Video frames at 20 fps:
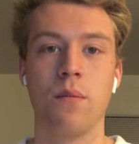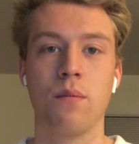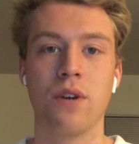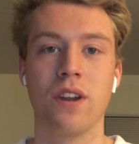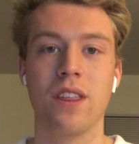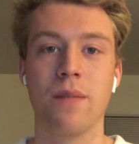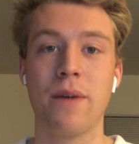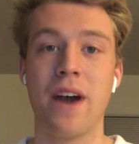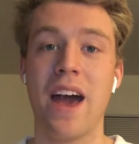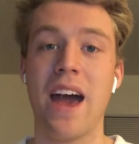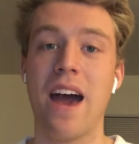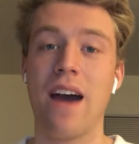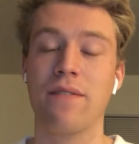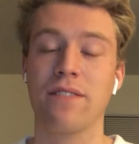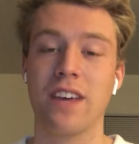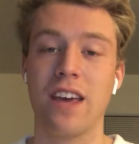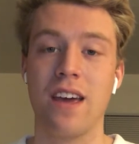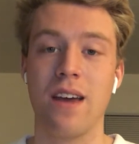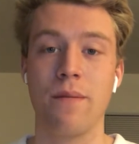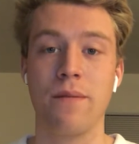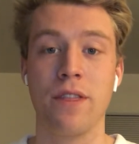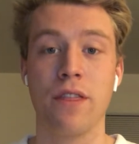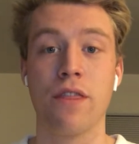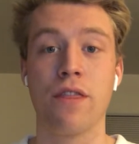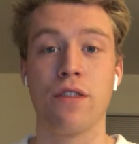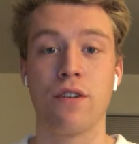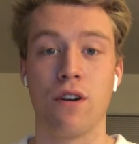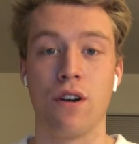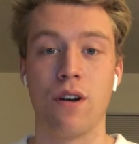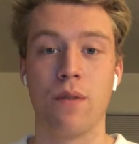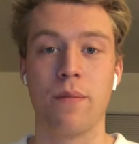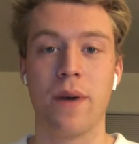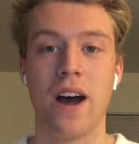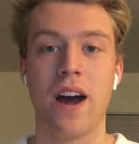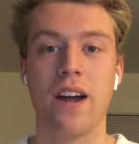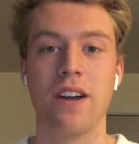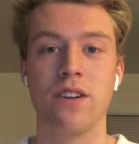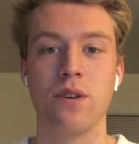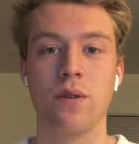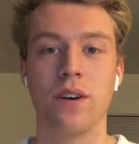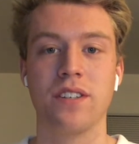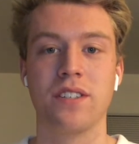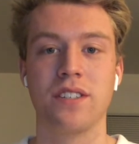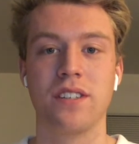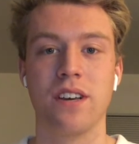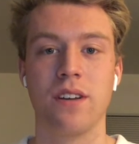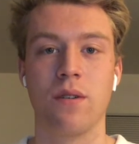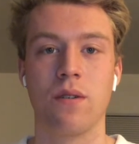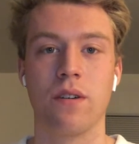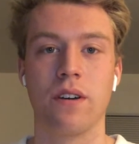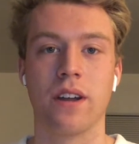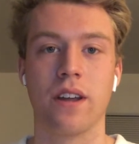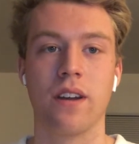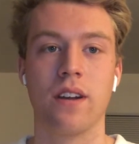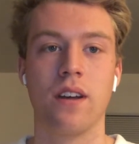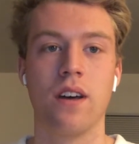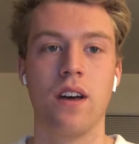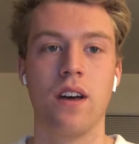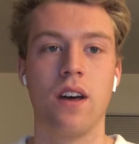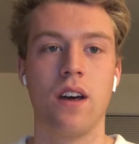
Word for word: putting them a half game in third behind USC and Oregon.